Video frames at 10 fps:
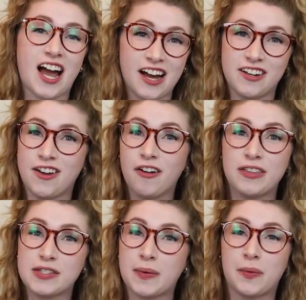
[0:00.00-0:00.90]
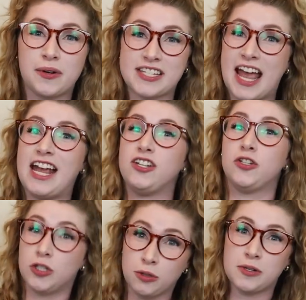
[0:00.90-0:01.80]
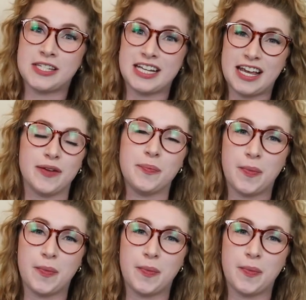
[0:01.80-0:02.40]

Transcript: I know this one was a doozy,